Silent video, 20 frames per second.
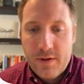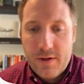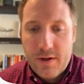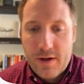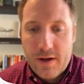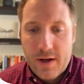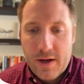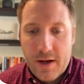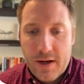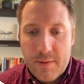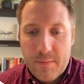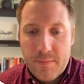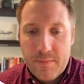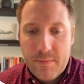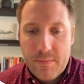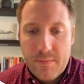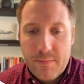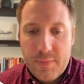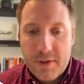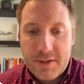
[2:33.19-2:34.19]

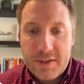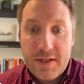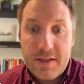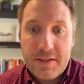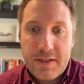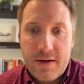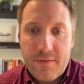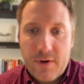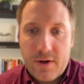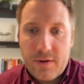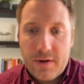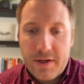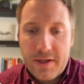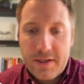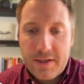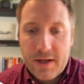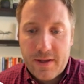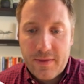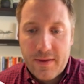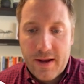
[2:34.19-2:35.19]
But since I've already
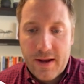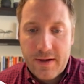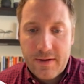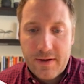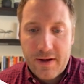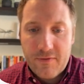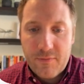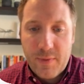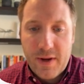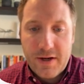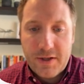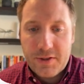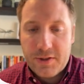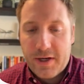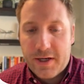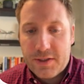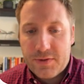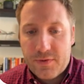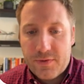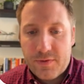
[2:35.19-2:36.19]
done that, I've made a
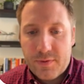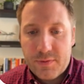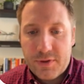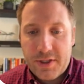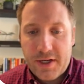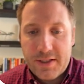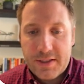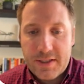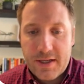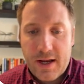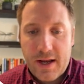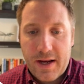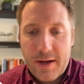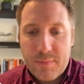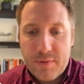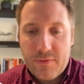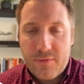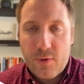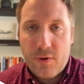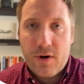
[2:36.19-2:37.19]
transfer from Chase to Hyatt
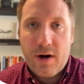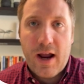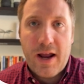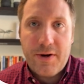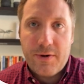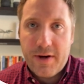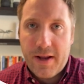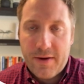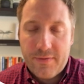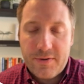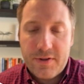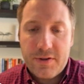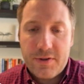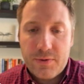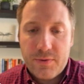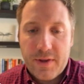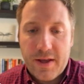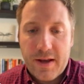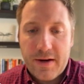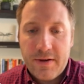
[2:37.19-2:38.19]
before, I don't have to
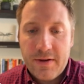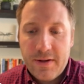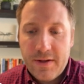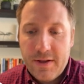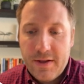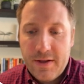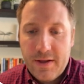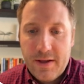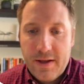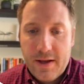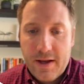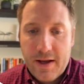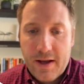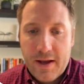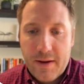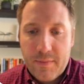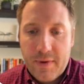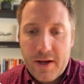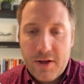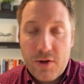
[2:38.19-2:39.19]
do that.
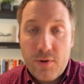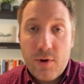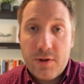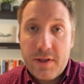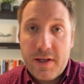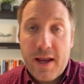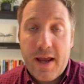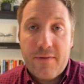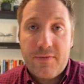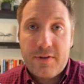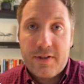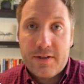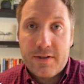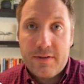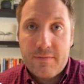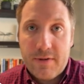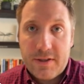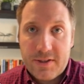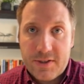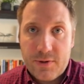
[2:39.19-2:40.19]
And you only have
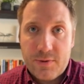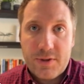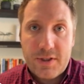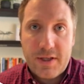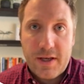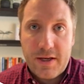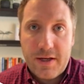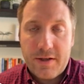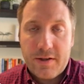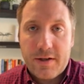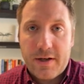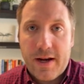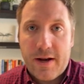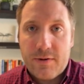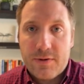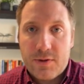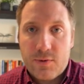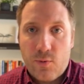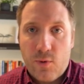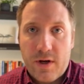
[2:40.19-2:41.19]
to associate your
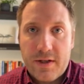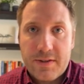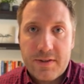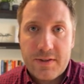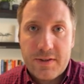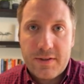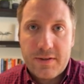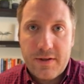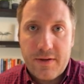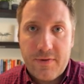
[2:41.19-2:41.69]
accounts once.